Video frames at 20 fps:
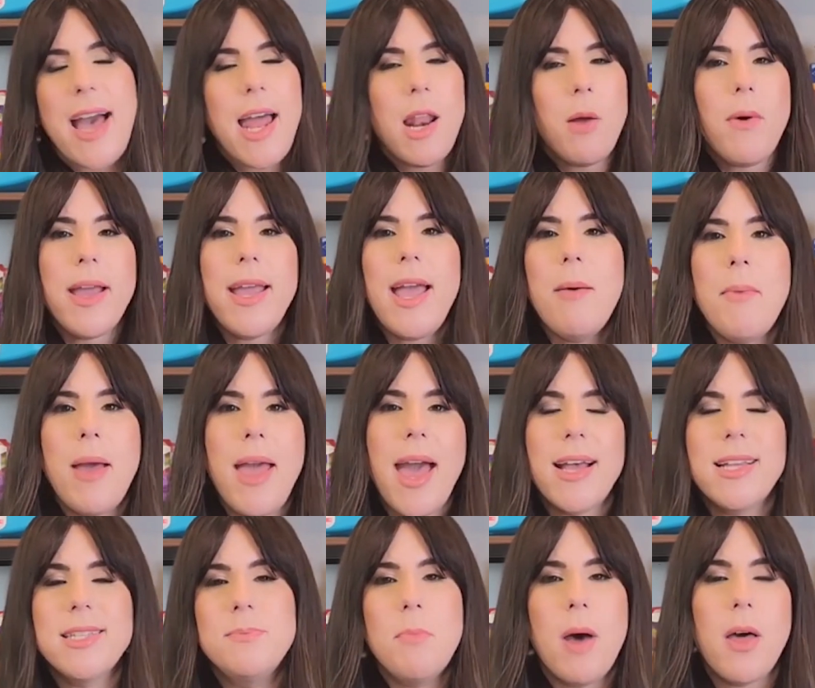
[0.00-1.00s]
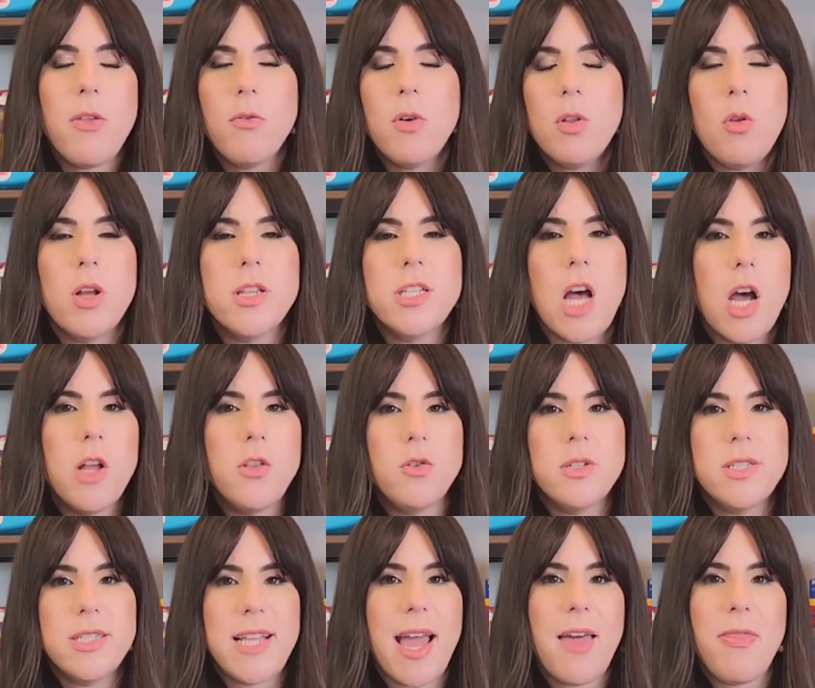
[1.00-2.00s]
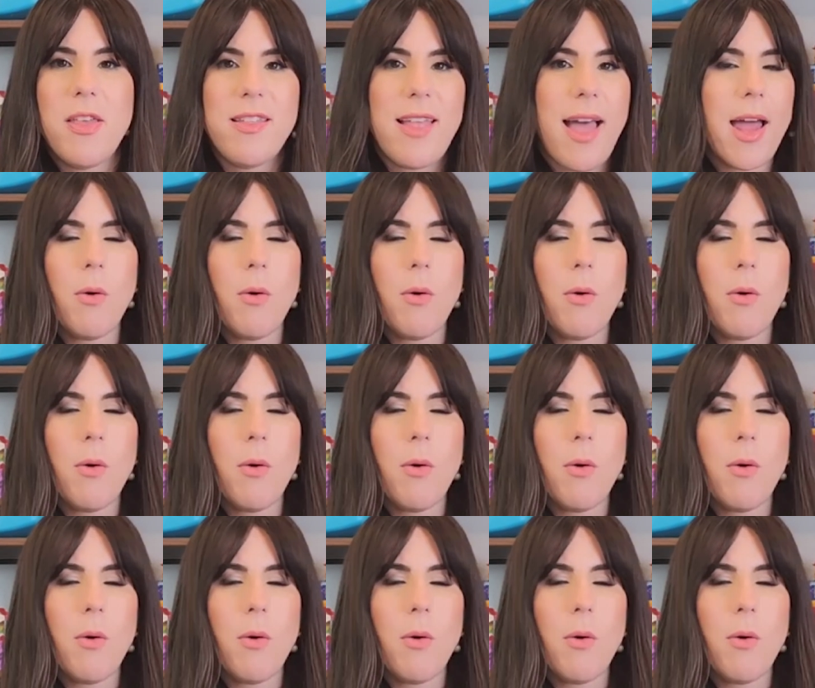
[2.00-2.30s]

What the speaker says: How do I get my ex-mother-in-law to understand this?